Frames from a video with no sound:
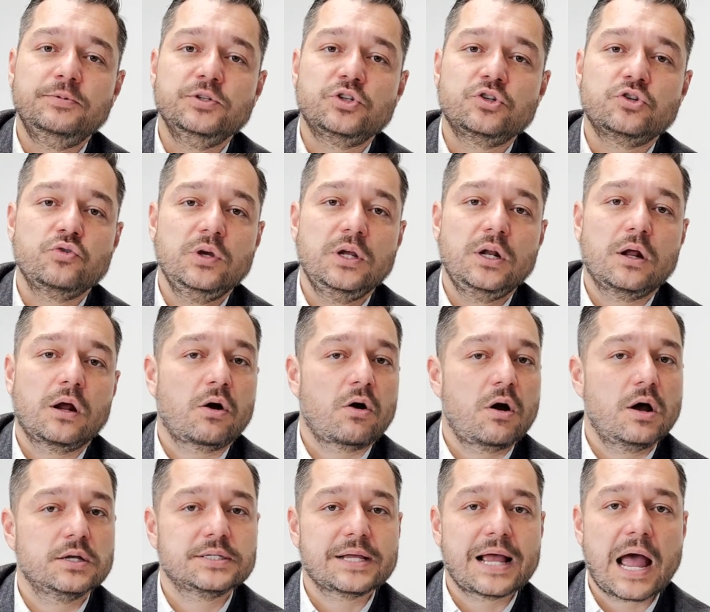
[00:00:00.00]
a street
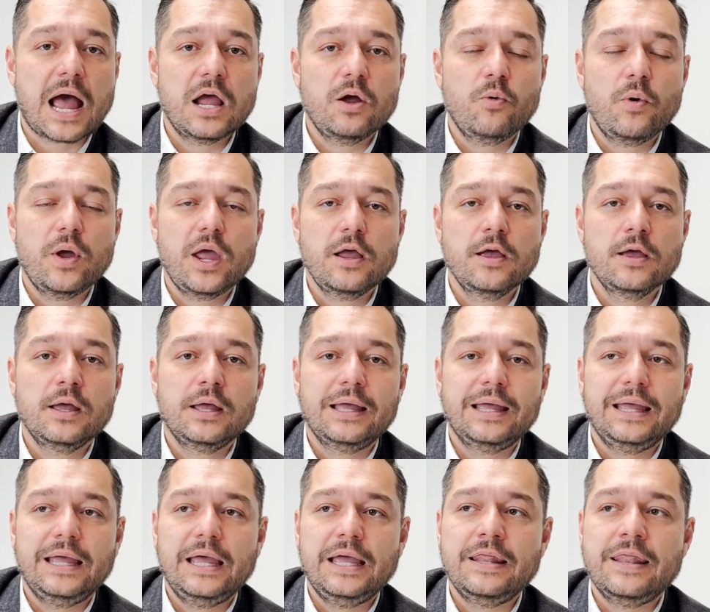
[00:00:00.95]
across the highway.
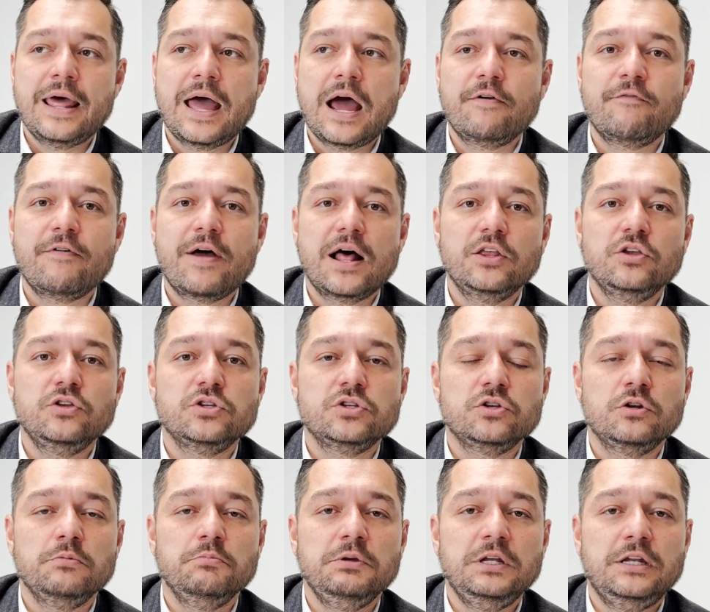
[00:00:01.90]
and that value is
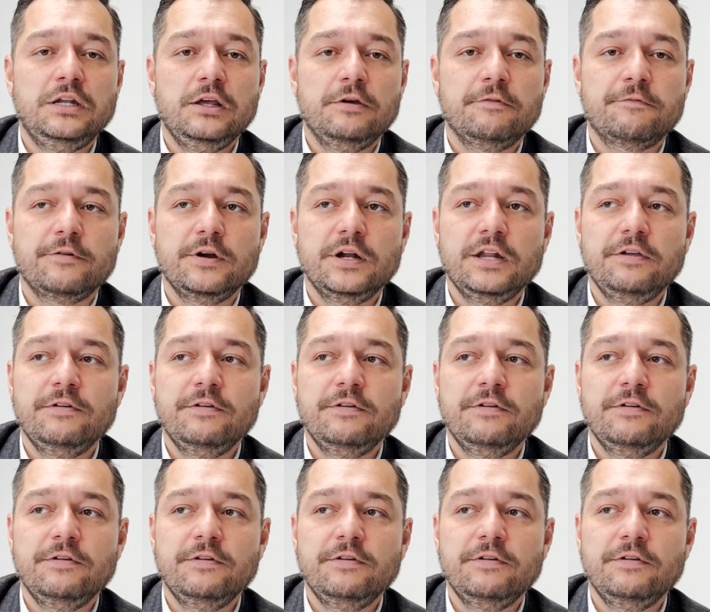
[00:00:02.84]
going to be different.